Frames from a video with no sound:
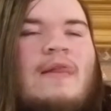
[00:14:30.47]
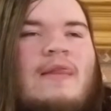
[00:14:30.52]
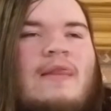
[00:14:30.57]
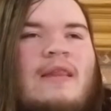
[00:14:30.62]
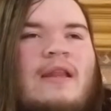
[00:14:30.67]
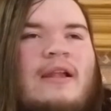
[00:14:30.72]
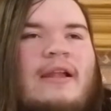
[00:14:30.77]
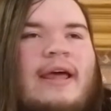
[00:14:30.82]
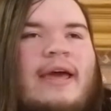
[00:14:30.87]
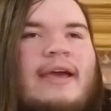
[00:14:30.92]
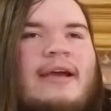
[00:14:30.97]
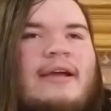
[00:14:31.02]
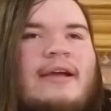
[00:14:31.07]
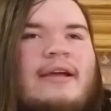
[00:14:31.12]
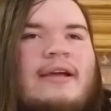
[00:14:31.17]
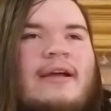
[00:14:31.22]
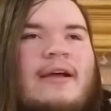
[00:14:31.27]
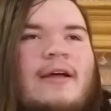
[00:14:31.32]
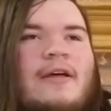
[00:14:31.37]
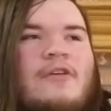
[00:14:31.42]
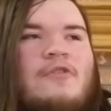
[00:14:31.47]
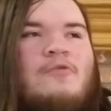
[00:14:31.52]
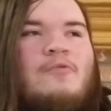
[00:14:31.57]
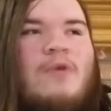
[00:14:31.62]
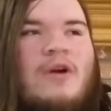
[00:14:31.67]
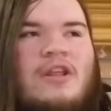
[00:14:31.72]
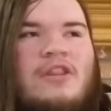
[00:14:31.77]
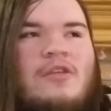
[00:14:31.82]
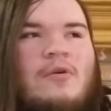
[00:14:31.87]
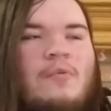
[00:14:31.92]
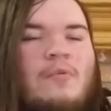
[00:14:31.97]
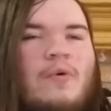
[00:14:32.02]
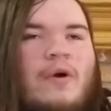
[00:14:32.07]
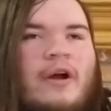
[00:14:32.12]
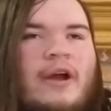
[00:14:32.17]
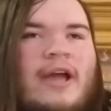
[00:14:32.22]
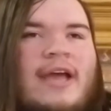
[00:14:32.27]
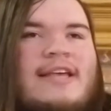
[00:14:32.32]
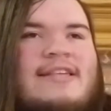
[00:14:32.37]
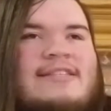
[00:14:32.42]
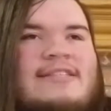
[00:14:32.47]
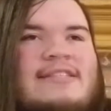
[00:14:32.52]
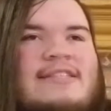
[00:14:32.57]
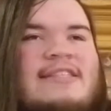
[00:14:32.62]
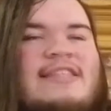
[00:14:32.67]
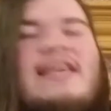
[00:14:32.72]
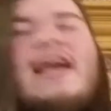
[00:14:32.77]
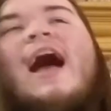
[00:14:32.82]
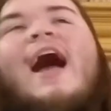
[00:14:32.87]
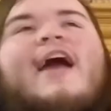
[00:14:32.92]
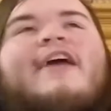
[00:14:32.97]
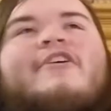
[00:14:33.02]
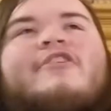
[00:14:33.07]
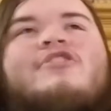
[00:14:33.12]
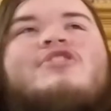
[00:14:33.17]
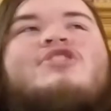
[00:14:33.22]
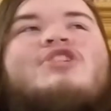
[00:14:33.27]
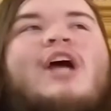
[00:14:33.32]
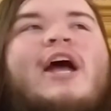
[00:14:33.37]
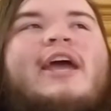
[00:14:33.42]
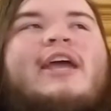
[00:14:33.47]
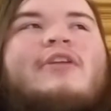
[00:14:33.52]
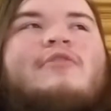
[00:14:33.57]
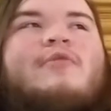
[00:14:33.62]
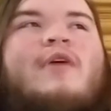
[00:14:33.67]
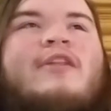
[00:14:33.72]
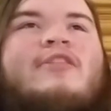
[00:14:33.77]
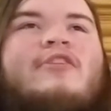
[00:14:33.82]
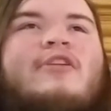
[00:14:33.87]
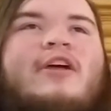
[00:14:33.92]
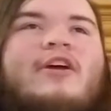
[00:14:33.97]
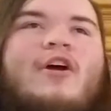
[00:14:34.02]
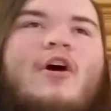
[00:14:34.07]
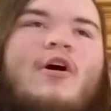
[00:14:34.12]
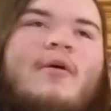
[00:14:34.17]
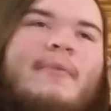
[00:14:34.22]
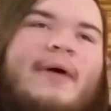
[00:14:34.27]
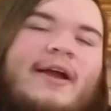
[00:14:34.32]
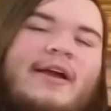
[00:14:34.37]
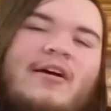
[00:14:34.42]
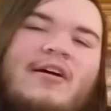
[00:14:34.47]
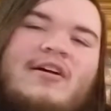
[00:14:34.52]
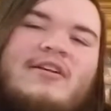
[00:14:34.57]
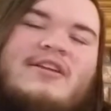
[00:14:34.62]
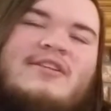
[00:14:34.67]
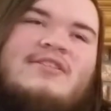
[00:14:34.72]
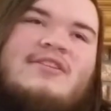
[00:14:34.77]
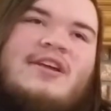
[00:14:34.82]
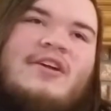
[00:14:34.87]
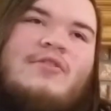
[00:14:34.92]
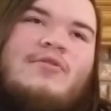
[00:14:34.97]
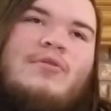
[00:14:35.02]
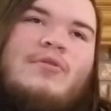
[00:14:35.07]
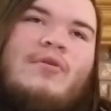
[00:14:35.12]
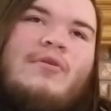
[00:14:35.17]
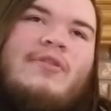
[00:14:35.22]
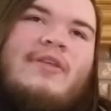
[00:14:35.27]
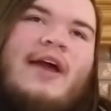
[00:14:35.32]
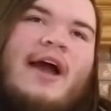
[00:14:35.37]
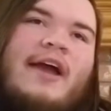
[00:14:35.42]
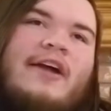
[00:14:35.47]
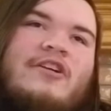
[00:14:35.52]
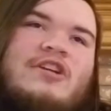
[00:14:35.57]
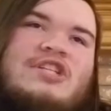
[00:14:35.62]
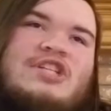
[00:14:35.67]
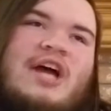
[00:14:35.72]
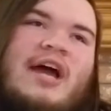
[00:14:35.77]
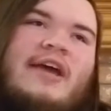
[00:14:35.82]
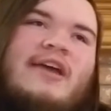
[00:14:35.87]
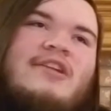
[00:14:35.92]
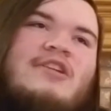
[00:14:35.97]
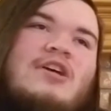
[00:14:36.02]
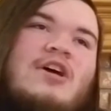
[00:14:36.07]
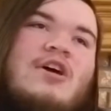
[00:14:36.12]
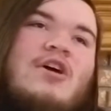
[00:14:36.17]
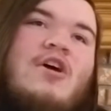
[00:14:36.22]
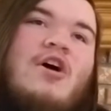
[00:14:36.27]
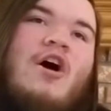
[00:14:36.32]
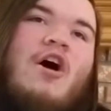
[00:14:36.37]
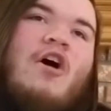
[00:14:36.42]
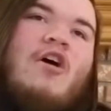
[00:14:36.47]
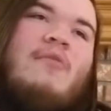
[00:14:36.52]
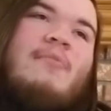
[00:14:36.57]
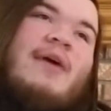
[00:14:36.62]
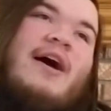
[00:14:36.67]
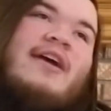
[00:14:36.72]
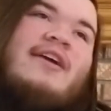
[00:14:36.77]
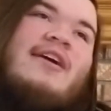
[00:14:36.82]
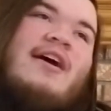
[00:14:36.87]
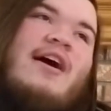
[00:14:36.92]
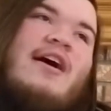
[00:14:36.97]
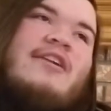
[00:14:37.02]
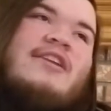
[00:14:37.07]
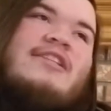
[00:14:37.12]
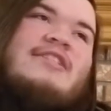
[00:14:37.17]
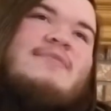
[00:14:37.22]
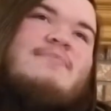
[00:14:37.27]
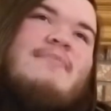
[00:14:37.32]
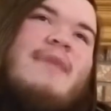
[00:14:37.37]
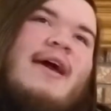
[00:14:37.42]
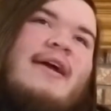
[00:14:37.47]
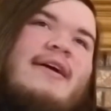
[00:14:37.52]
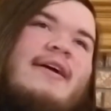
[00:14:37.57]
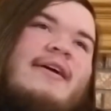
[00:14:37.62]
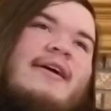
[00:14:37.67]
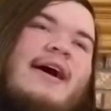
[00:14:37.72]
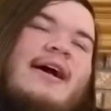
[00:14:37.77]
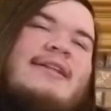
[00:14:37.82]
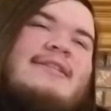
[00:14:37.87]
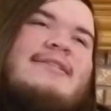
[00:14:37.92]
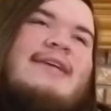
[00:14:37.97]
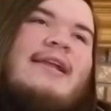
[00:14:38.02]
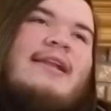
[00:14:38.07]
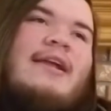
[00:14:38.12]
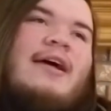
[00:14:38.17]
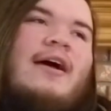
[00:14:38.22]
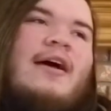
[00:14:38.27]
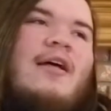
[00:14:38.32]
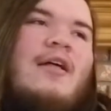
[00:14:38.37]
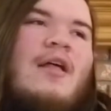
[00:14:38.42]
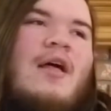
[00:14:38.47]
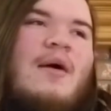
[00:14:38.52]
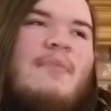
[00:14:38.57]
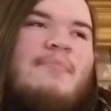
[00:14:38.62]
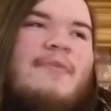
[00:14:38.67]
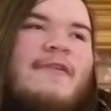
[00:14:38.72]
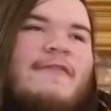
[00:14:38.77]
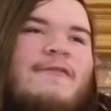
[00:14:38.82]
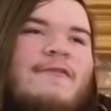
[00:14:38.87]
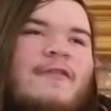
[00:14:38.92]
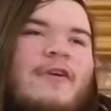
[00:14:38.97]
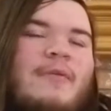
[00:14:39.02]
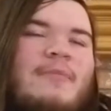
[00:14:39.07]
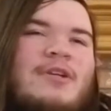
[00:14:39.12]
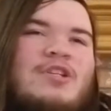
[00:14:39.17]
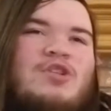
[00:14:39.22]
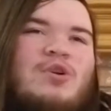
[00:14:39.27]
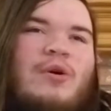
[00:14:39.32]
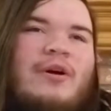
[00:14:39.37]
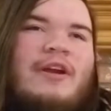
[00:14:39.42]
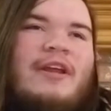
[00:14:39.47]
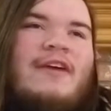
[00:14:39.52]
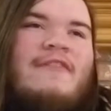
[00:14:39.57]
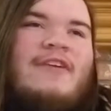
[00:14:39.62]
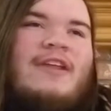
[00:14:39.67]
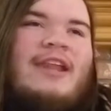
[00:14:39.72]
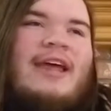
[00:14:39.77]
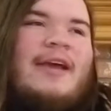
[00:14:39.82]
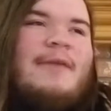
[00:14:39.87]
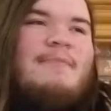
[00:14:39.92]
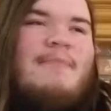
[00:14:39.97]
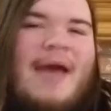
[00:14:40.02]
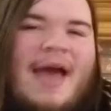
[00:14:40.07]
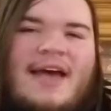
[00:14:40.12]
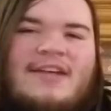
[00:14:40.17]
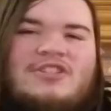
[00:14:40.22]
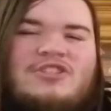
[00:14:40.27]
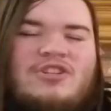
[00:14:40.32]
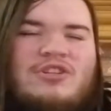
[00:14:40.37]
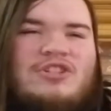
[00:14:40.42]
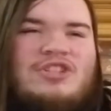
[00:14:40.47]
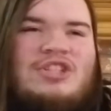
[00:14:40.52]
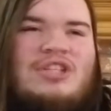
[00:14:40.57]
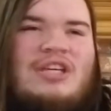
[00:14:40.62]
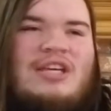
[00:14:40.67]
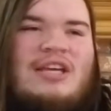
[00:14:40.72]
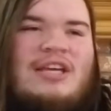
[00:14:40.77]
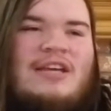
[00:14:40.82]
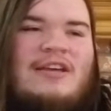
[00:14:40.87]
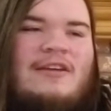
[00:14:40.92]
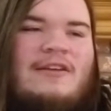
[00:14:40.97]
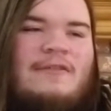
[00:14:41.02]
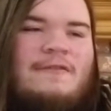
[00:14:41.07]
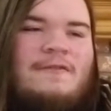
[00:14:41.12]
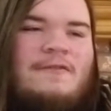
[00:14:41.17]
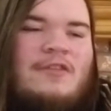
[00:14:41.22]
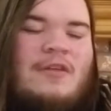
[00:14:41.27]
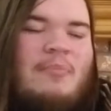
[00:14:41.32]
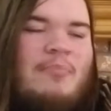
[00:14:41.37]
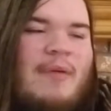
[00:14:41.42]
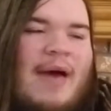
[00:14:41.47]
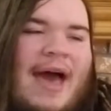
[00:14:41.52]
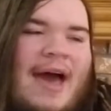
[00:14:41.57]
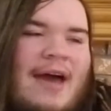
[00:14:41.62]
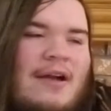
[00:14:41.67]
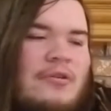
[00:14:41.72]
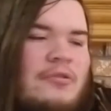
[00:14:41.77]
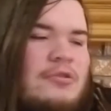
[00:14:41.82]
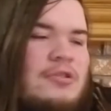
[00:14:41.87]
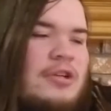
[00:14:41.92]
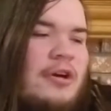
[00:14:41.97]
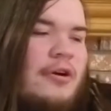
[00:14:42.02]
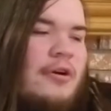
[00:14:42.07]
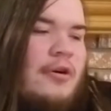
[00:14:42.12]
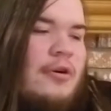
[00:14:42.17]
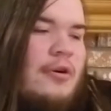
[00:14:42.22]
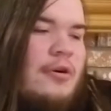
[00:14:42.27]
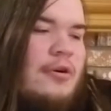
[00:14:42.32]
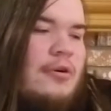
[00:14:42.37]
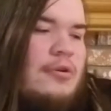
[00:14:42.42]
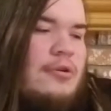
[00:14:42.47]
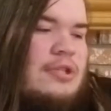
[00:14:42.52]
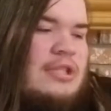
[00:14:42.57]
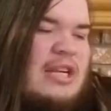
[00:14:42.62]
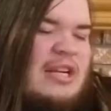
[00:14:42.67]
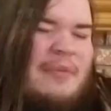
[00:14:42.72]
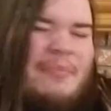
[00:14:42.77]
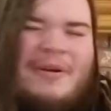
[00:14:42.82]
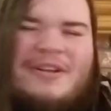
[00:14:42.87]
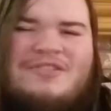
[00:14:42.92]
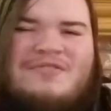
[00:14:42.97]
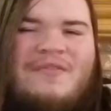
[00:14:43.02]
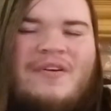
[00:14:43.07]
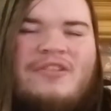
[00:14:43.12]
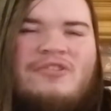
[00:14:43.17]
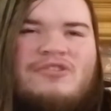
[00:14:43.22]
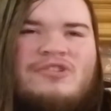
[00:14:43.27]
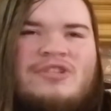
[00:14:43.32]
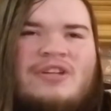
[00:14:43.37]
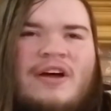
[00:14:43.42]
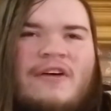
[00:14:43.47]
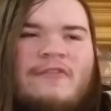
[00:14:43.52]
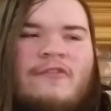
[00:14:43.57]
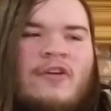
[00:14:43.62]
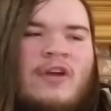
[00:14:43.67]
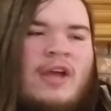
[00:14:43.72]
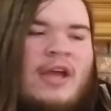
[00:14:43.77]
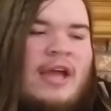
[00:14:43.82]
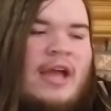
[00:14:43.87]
One of the worst is the Iron Giant, right? They're like, oh my god, isn't it cool, the Iron Giant? Oh my god, it's Mega Godzilla. But for a majority of it, Master Chief, the Battletoads, and a bunch of other stuff,